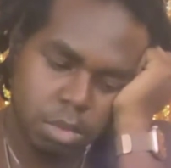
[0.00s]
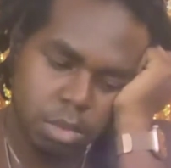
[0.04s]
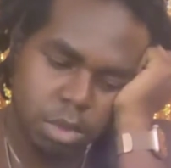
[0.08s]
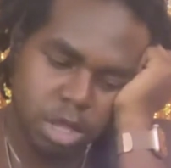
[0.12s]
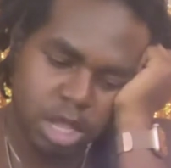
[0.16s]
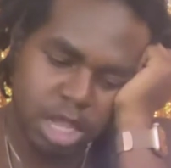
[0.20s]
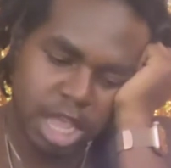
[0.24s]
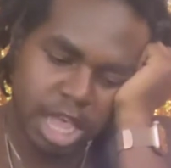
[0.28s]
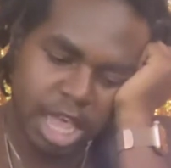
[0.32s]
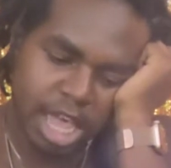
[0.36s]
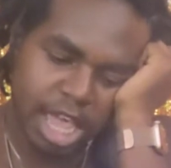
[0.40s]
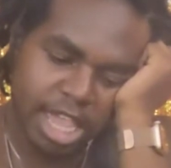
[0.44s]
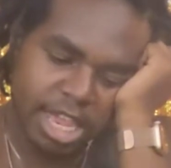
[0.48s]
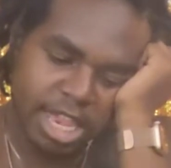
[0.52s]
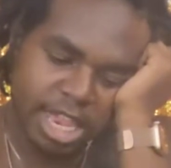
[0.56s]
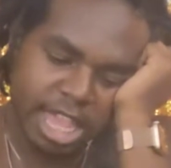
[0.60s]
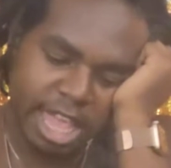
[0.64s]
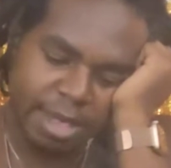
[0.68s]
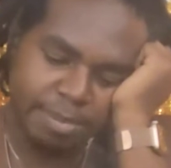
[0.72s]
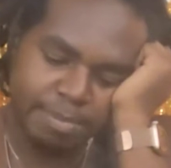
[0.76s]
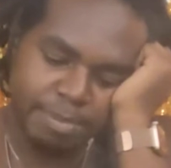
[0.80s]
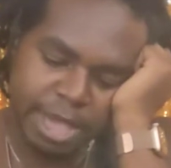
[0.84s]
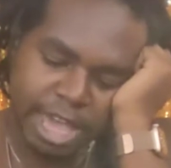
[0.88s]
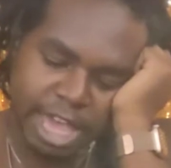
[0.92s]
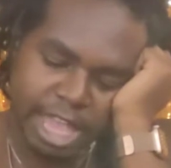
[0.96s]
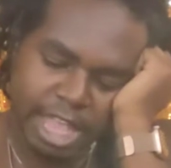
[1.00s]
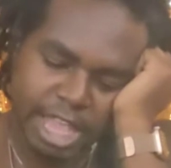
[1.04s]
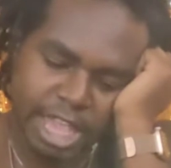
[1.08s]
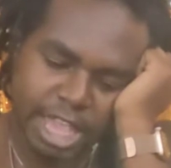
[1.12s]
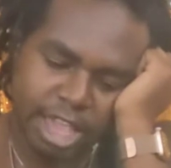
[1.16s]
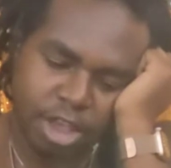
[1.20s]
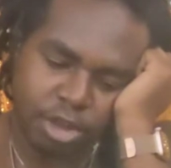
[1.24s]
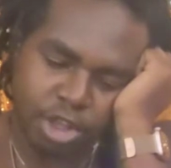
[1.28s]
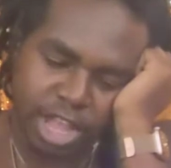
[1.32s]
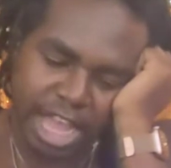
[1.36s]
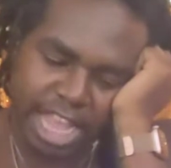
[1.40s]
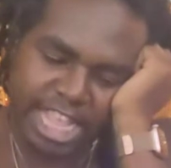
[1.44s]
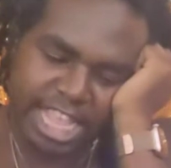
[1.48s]
Yeah, it's like being,
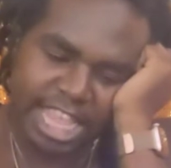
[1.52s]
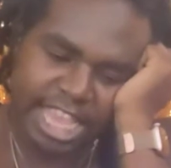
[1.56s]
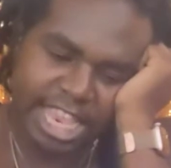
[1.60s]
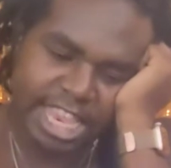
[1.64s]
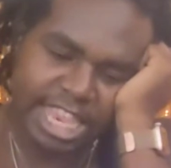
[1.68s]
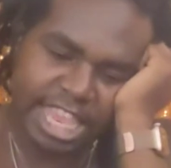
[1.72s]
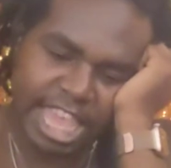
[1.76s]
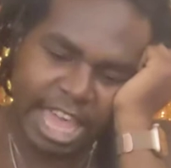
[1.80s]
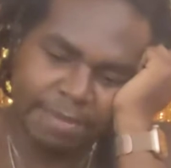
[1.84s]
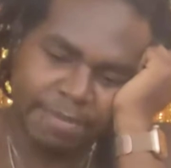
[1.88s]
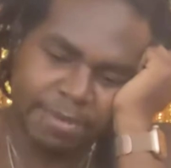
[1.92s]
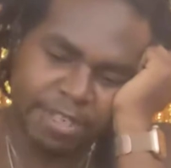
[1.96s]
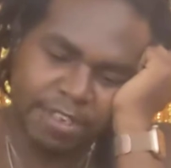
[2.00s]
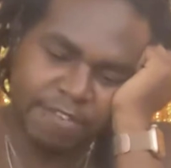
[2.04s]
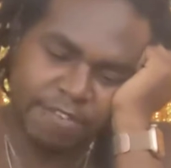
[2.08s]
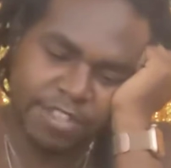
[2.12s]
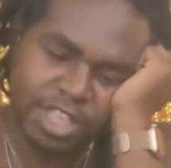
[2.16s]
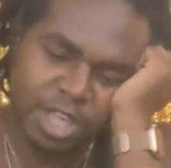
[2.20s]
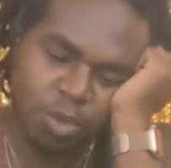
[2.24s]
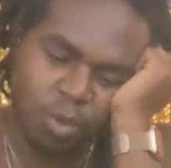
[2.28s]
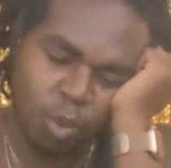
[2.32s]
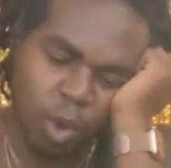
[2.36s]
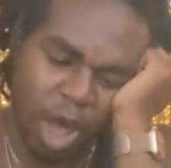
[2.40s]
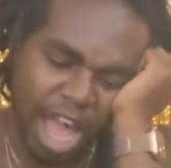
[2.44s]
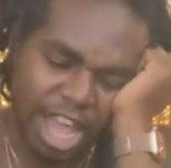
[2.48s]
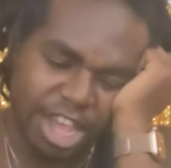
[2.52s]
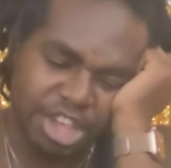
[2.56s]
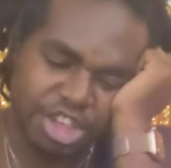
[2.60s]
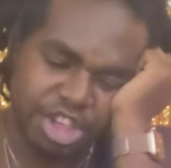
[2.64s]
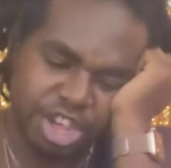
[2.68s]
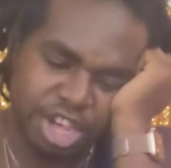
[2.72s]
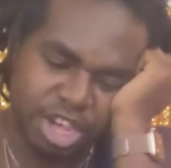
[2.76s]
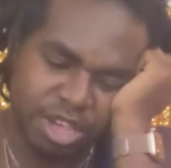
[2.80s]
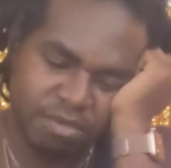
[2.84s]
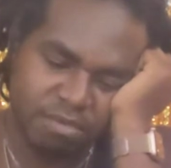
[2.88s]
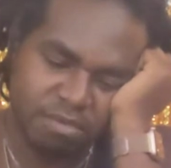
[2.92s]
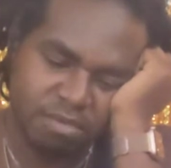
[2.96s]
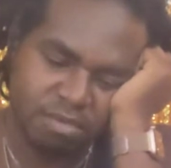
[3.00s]
or like deceptively
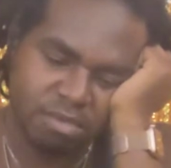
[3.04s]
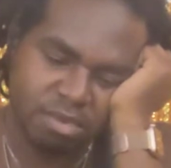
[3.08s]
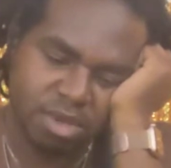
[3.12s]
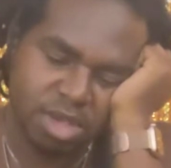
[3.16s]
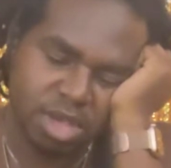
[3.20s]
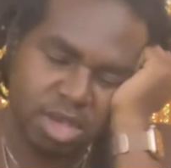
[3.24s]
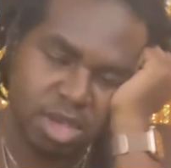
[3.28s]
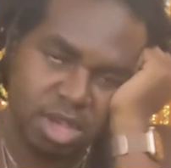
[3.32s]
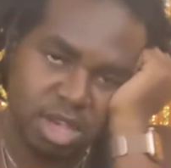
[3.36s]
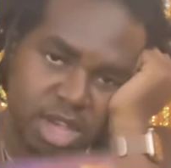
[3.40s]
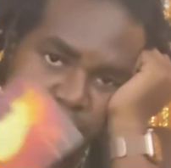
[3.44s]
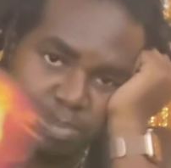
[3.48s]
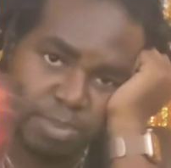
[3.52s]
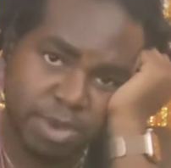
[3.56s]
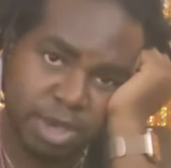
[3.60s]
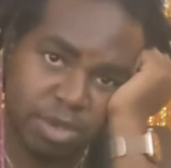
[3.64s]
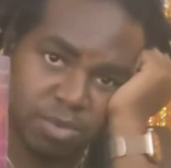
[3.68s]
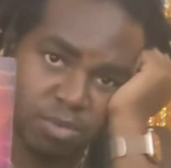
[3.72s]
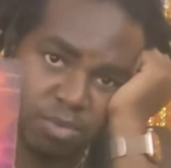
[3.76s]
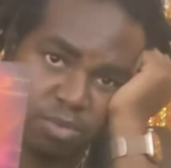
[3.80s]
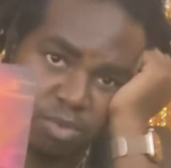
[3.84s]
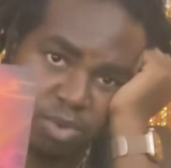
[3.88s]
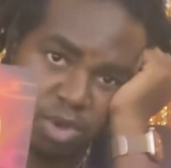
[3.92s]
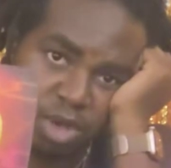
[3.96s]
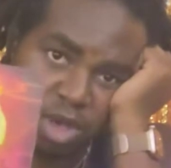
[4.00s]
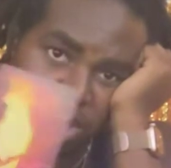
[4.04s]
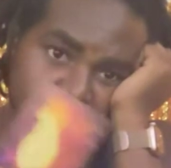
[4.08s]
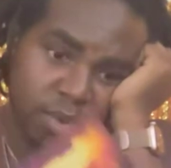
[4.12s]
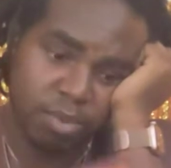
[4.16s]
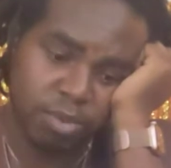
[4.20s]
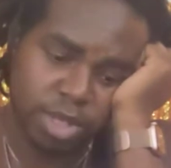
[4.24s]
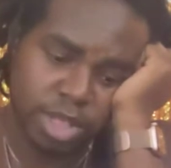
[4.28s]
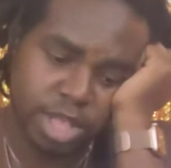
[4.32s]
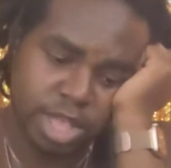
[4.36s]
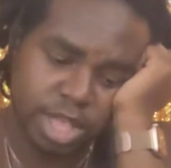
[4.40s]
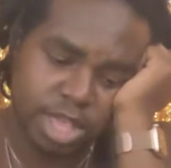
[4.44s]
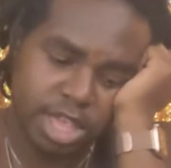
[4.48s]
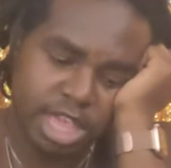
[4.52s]
watching. It could be
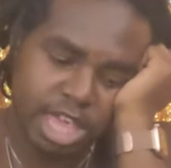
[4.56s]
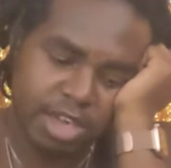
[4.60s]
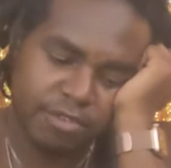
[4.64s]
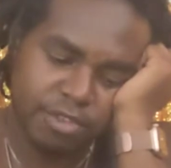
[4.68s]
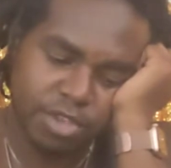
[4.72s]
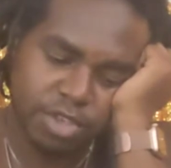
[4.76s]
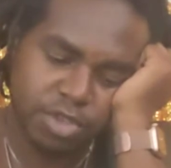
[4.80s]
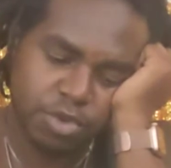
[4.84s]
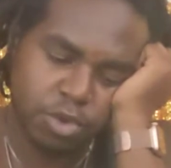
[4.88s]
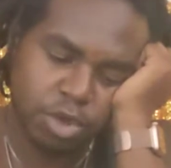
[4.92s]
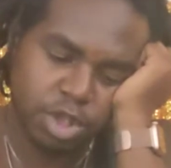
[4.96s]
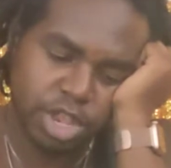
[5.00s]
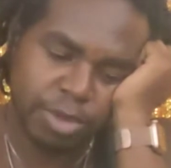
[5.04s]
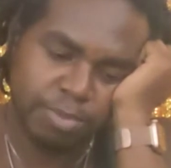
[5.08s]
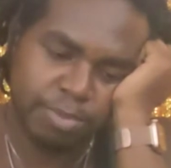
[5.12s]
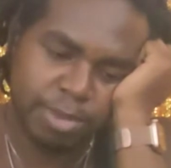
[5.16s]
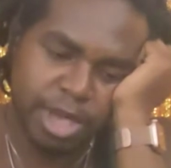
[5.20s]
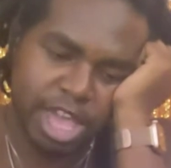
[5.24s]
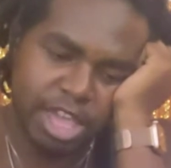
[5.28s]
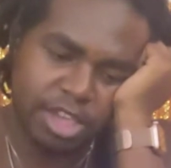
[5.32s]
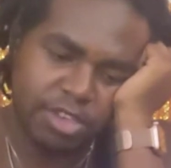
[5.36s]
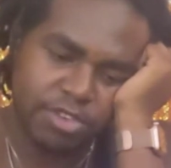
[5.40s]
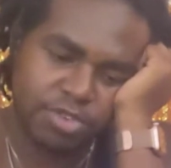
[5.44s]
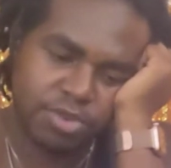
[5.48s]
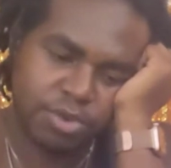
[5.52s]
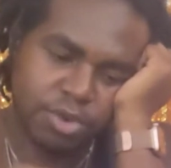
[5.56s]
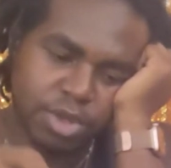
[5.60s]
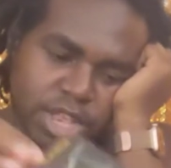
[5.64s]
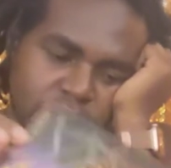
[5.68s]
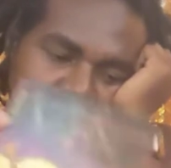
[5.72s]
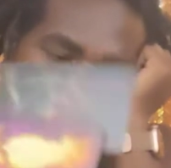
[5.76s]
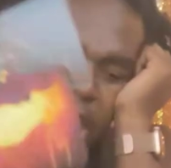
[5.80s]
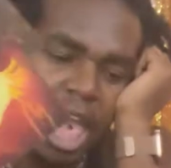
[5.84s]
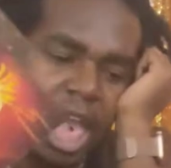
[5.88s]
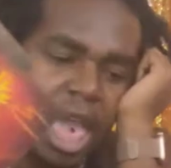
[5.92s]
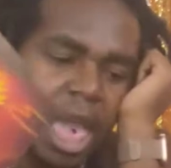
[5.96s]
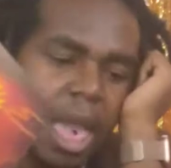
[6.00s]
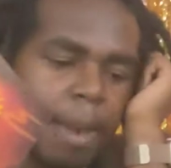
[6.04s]
with the Seven of Swords and Page of Swords.
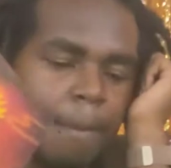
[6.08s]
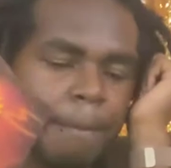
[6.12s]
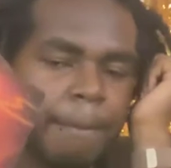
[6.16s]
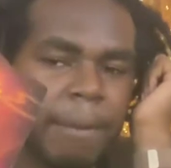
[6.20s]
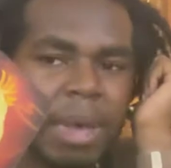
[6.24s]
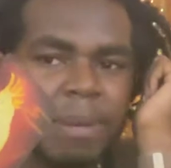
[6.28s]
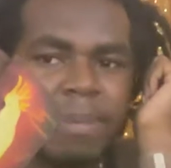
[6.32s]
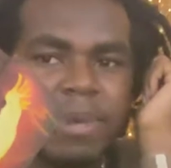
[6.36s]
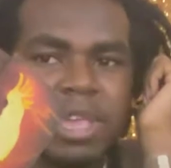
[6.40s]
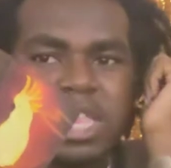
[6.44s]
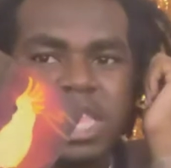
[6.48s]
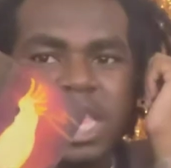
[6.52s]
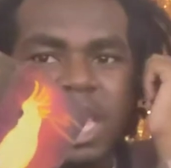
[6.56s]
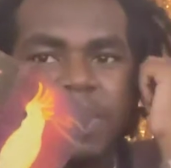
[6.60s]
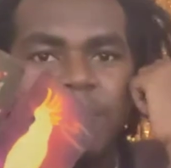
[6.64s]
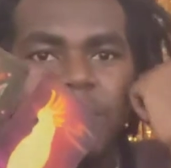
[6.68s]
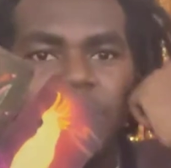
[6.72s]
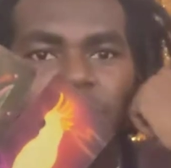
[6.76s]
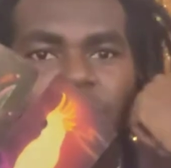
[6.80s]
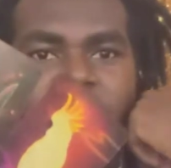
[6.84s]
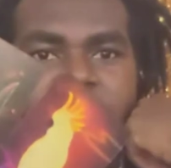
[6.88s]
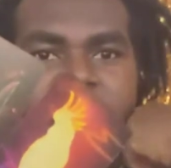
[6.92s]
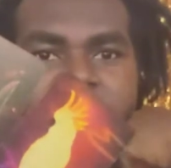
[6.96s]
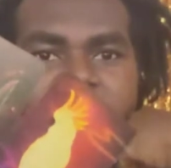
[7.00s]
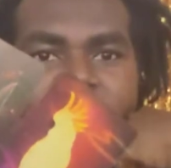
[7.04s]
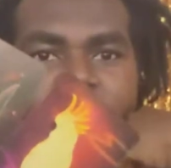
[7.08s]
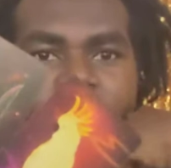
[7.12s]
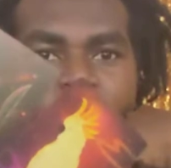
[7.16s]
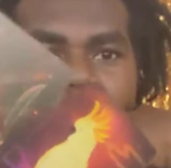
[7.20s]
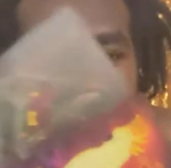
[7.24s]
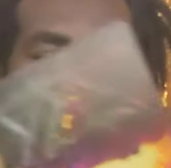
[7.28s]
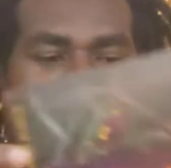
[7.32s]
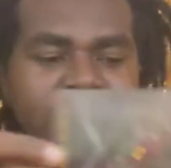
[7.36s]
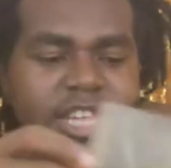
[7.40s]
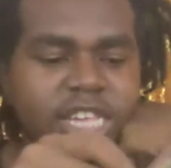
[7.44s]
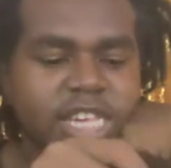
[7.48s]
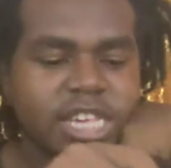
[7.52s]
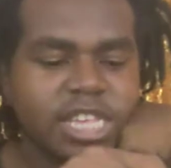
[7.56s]
Maybe someone was, like,
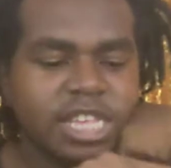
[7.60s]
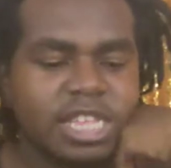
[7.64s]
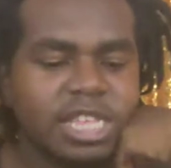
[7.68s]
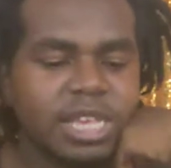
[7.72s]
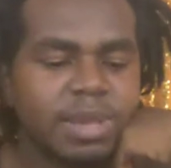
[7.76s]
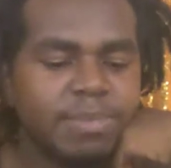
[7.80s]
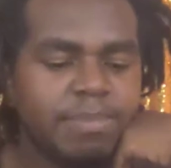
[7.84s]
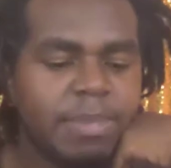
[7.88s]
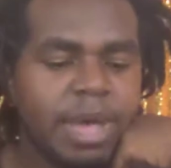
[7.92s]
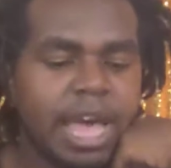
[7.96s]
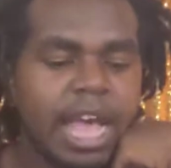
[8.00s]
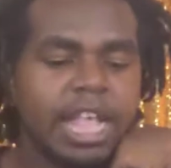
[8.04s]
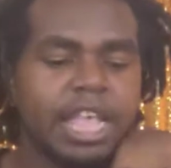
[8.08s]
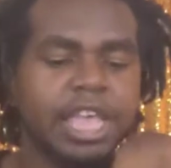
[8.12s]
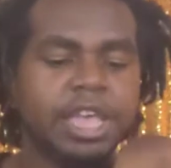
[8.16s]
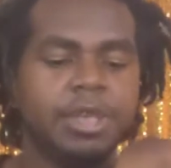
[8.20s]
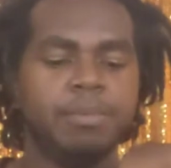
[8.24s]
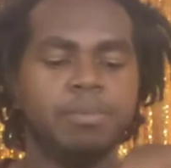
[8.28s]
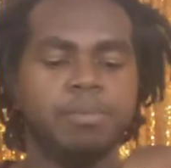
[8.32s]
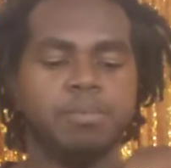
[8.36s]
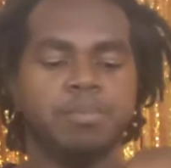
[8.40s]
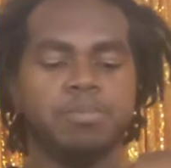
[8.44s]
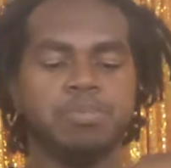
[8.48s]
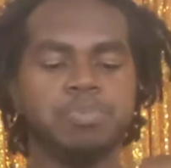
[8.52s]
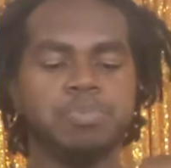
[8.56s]
watching somebody.